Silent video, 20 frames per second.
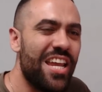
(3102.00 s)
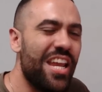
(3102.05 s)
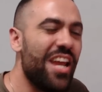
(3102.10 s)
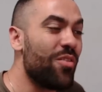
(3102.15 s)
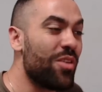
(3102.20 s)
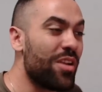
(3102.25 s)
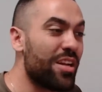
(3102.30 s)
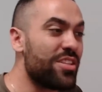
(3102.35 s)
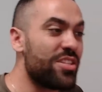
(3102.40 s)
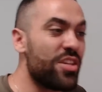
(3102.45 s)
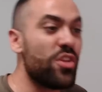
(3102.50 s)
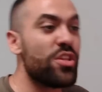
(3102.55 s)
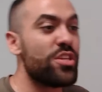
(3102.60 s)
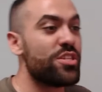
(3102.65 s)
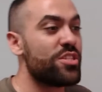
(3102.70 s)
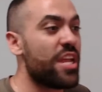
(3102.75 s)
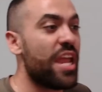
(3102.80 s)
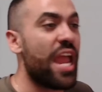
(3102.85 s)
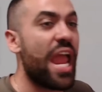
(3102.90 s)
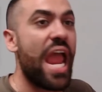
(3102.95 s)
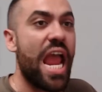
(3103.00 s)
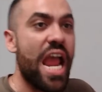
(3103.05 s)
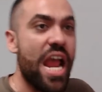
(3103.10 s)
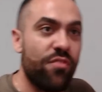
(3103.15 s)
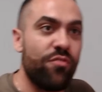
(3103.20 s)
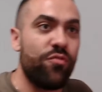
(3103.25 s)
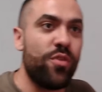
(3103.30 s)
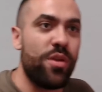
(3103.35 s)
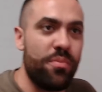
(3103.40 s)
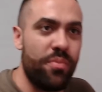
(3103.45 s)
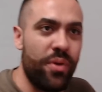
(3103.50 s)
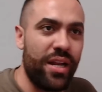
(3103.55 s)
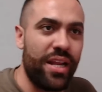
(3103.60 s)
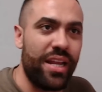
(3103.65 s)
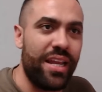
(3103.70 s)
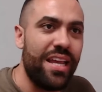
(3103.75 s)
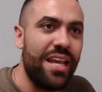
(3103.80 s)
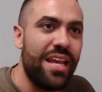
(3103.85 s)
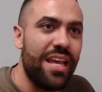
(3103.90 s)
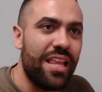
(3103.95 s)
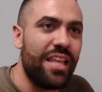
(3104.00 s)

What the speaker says: Yeah, we're going to sell these to everybody.